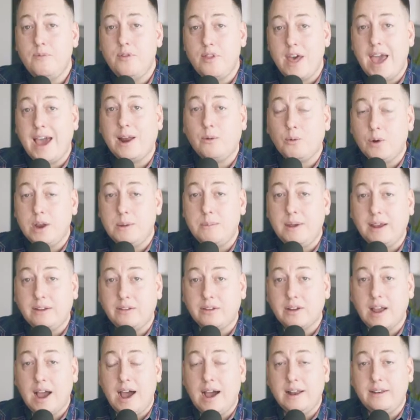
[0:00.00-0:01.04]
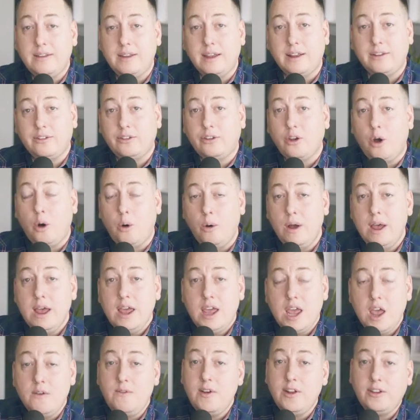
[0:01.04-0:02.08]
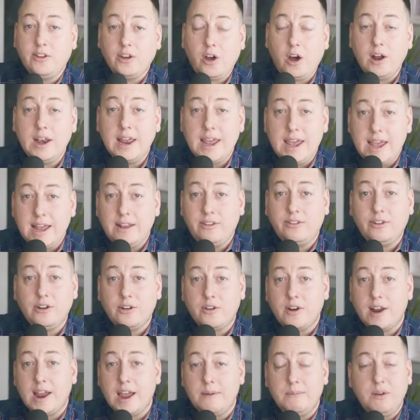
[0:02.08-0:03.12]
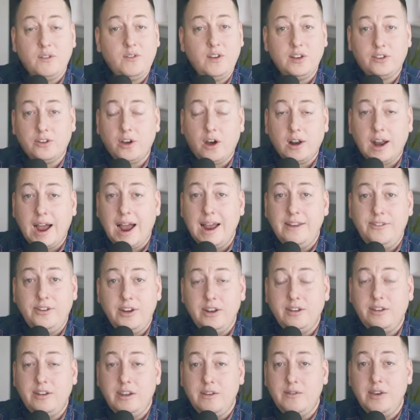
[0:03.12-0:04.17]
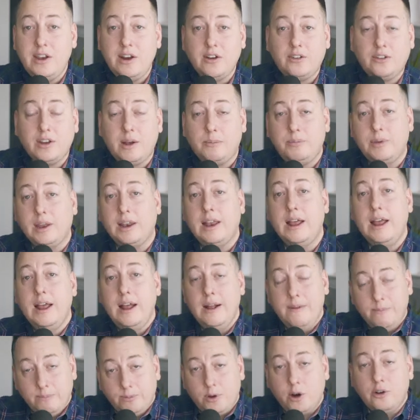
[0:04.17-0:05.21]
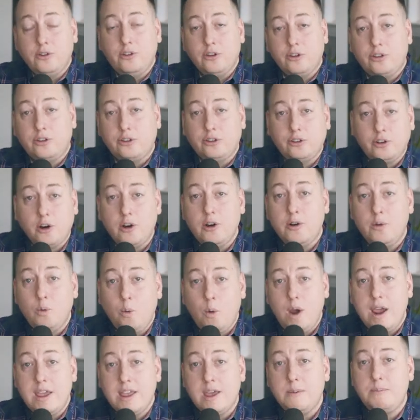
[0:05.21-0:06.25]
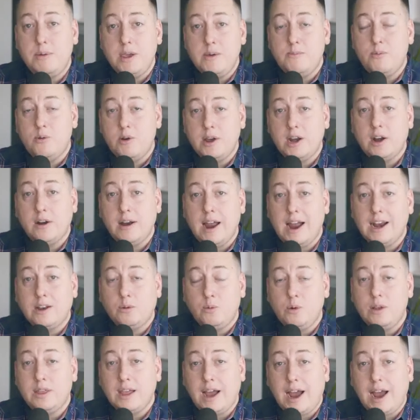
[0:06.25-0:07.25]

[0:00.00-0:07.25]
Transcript: that remix content. So if it's on Instagram, if it's on IGTV or something, there's a certain way that people interact with